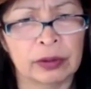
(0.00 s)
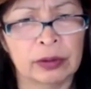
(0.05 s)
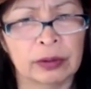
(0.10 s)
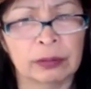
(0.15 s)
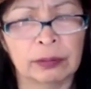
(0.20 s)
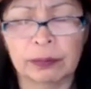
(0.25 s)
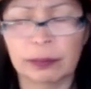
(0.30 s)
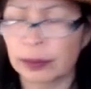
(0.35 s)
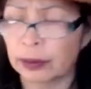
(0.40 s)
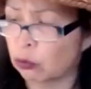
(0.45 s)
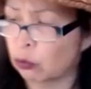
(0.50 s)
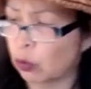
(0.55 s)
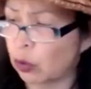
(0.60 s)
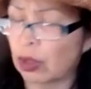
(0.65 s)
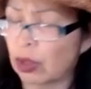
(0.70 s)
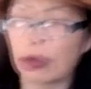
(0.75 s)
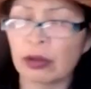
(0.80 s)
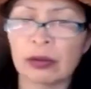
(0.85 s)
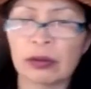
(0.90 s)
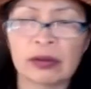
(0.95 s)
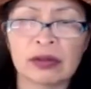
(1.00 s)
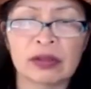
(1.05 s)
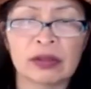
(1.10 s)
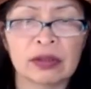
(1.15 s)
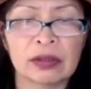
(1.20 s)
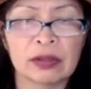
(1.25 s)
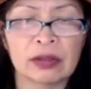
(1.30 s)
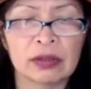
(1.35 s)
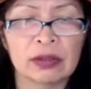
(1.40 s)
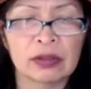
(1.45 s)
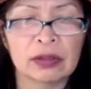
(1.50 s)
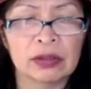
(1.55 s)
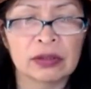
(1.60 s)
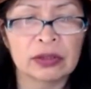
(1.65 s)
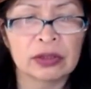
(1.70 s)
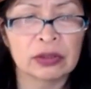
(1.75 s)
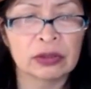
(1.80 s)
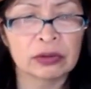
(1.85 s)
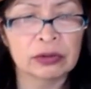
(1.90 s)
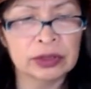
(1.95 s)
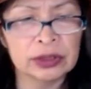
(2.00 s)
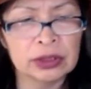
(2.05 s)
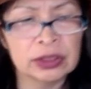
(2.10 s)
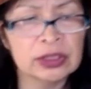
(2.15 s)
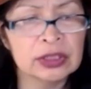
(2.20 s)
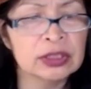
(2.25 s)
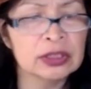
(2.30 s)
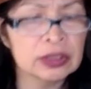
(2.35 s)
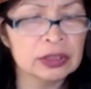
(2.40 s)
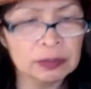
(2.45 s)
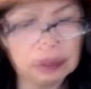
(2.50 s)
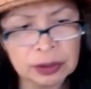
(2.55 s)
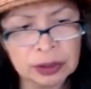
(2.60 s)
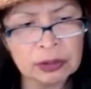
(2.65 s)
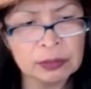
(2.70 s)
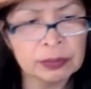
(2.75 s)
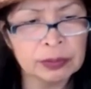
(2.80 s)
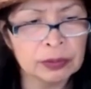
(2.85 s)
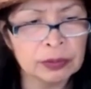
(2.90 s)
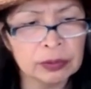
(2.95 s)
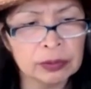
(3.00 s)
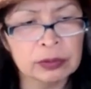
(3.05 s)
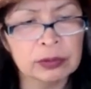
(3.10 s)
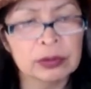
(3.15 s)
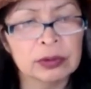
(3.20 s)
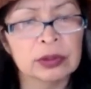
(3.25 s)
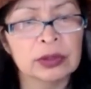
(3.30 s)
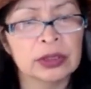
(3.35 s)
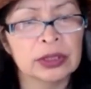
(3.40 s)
But while, indigenous people